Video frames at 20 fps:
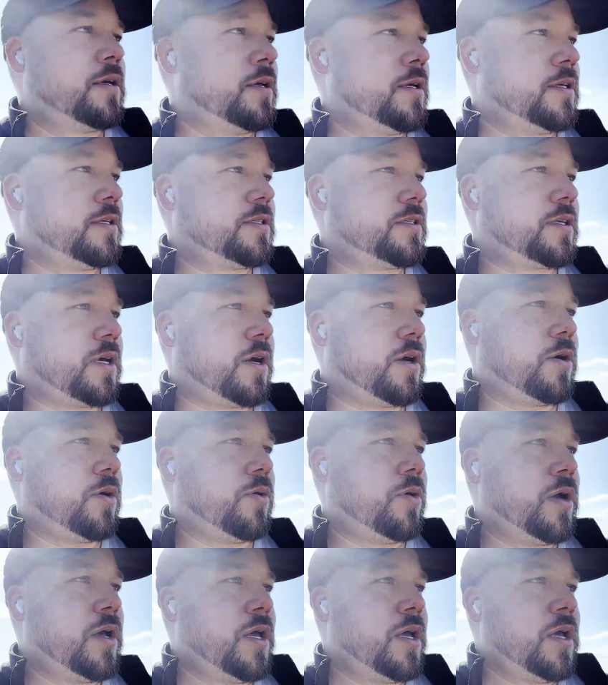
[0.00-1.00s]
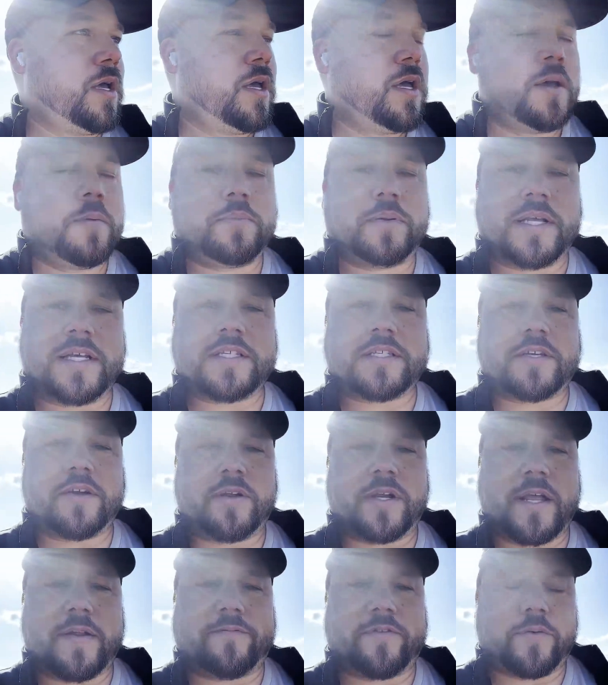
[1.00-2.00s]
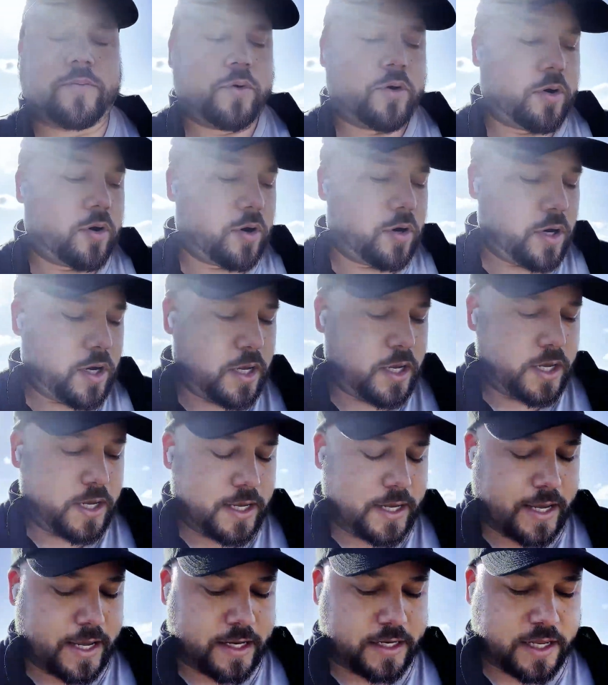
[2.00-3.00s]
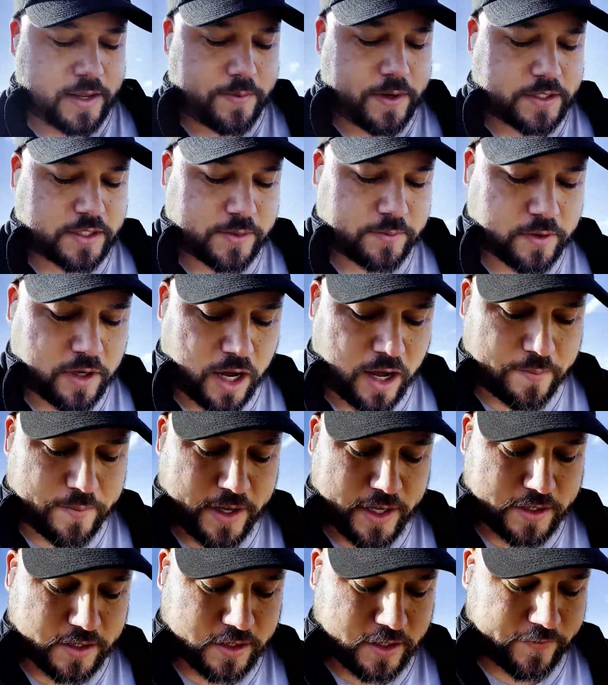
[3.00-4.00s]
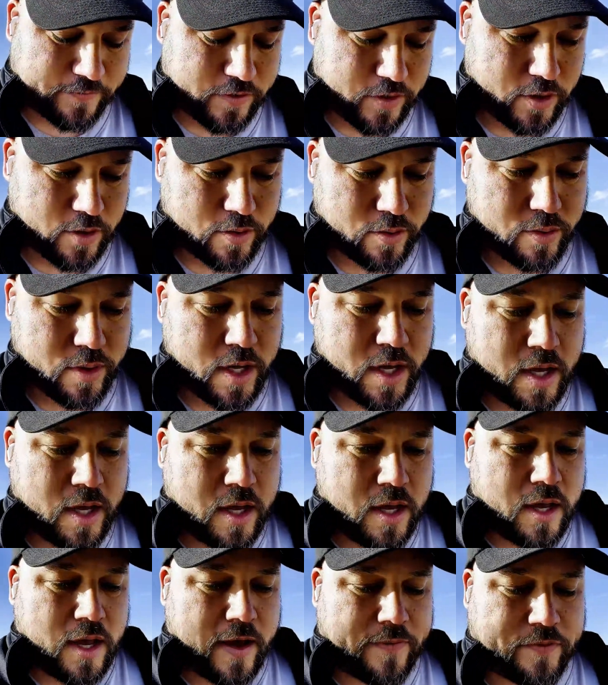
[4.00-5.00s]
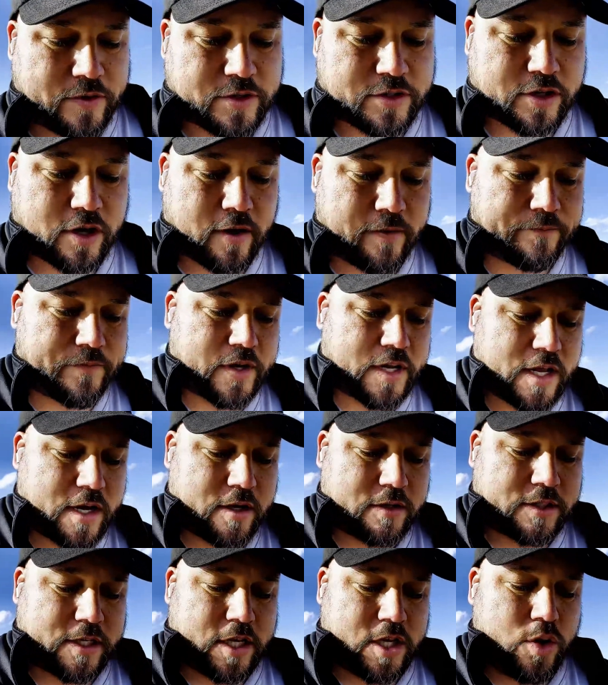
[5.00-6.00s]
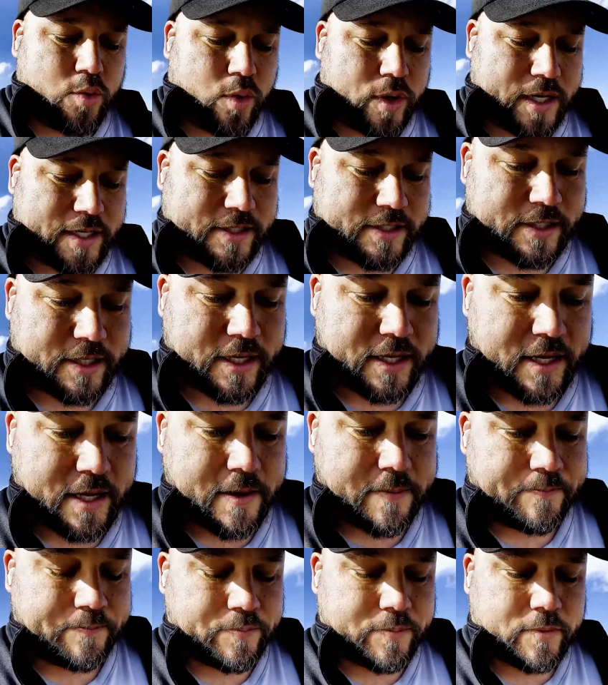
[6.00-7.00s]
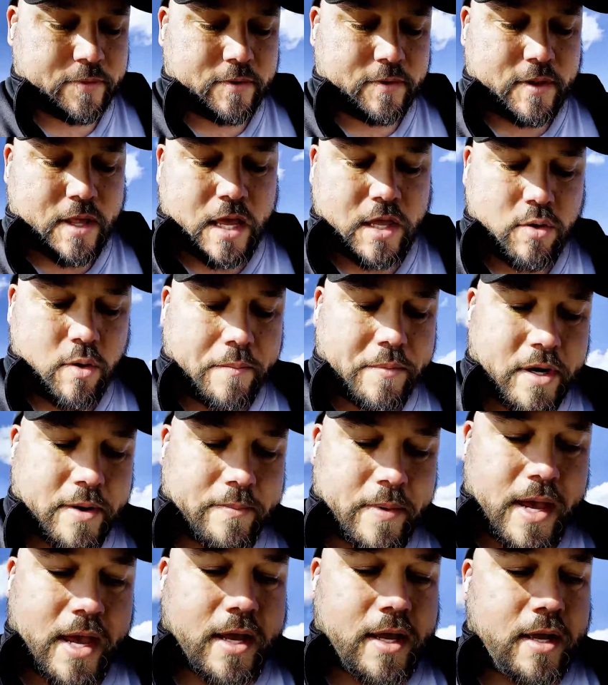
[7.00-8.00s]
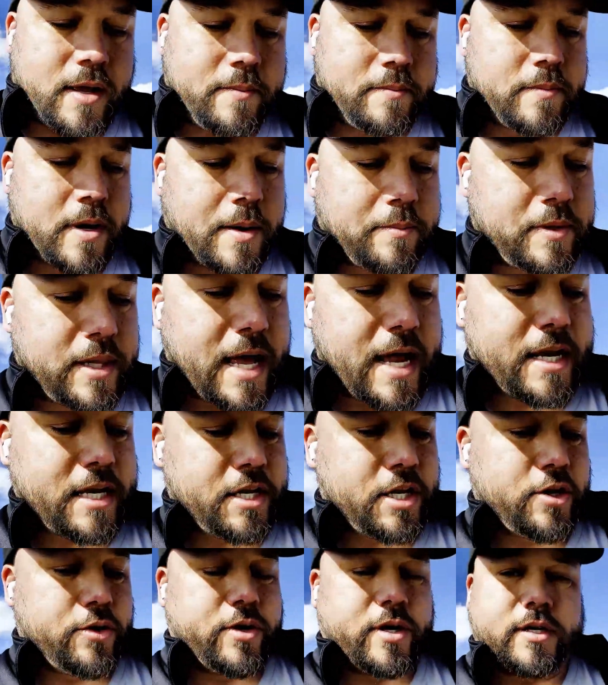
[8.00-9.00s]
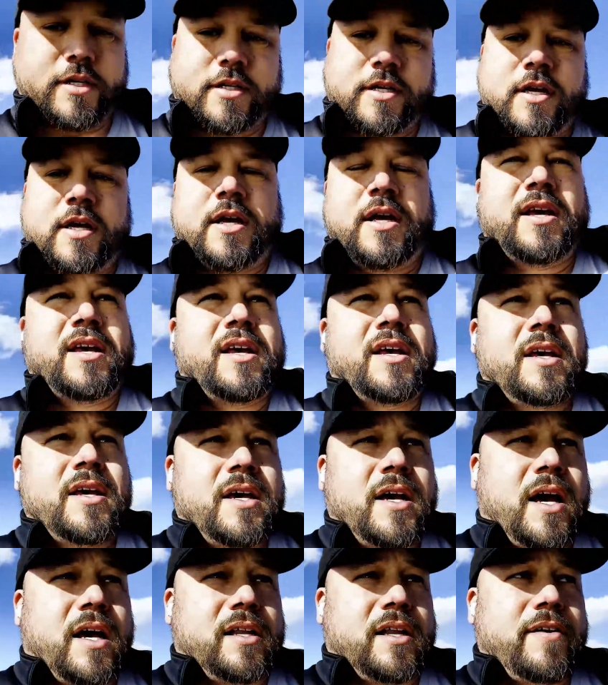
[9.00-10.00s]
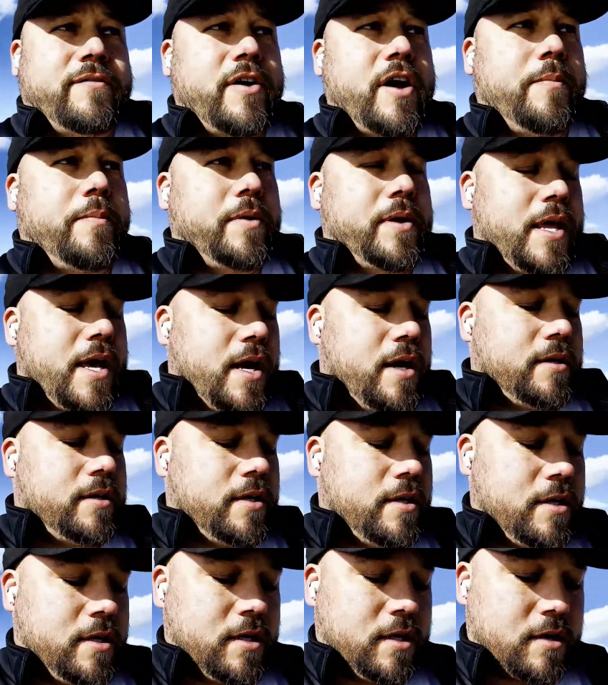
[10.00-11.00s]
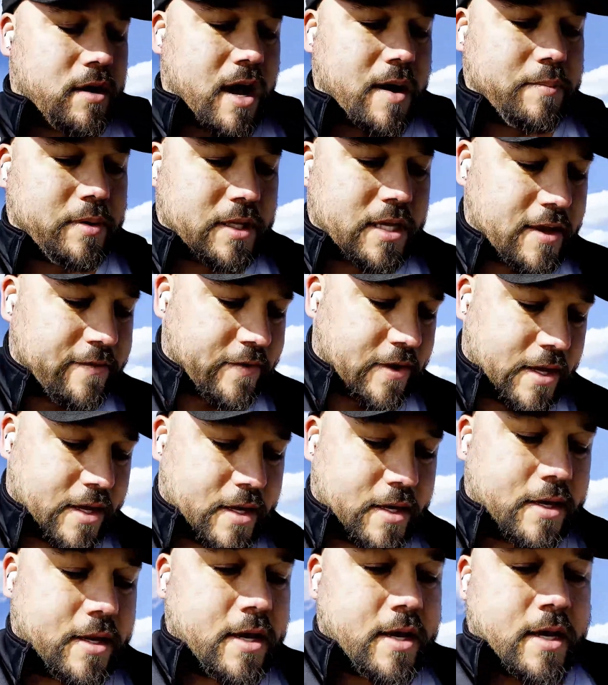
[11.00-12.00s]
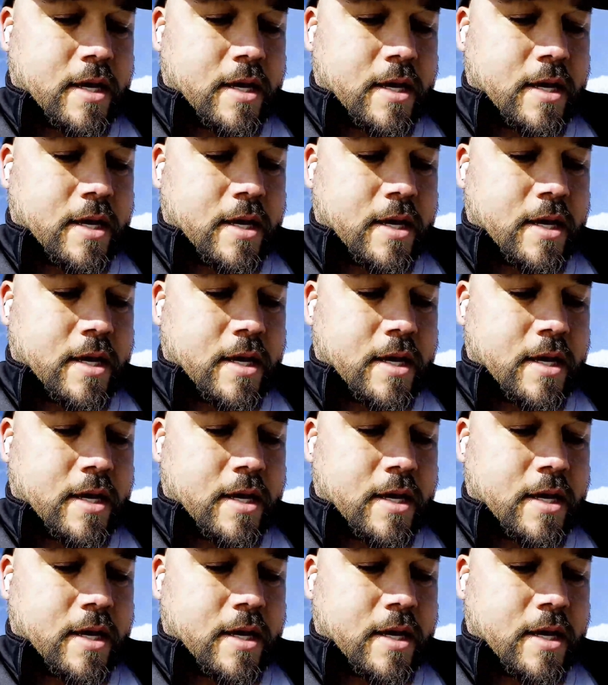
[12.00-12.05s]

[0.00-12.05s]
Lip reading: so please tune in for more, and give me some comments if there's certain videos that you want to see, that you want me to make. I'm glad to do it. I love helping out. You know, I believe in